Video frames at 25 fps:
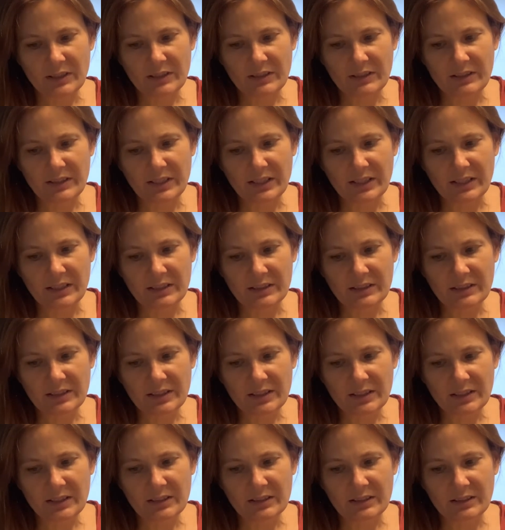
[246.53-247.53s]
Then
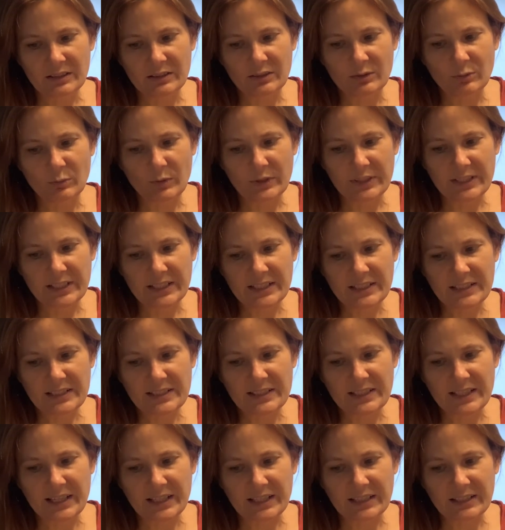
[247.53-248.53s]
the
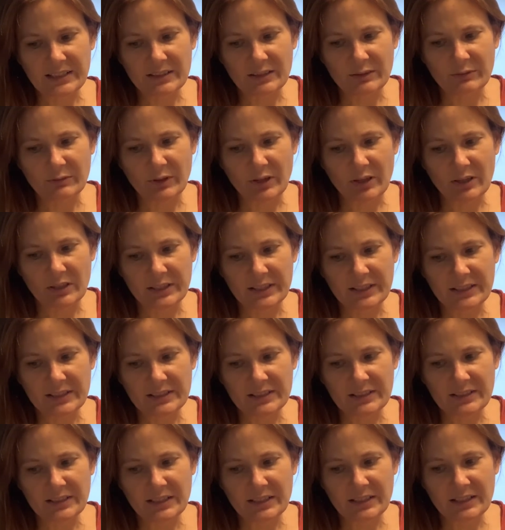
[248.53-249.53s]
22nd of
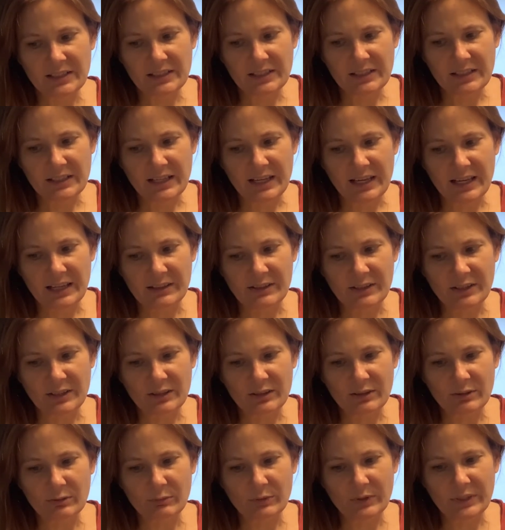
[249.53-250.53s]
August and the
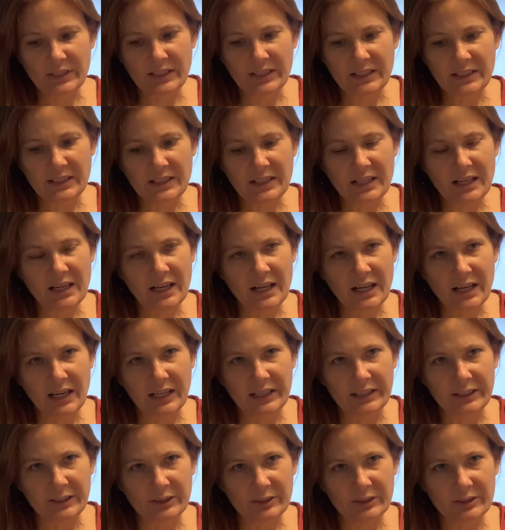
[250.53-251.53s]
3
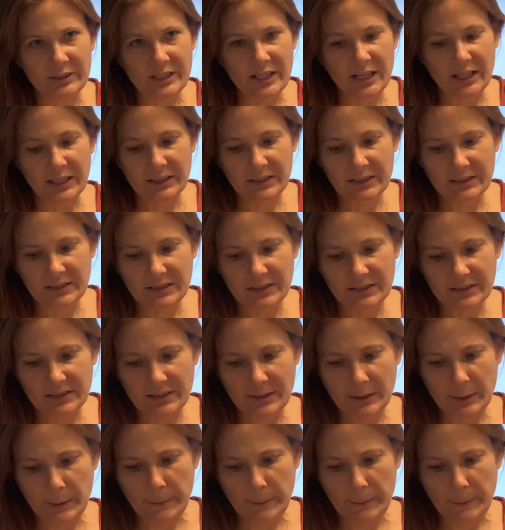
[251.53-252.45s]
iron nights.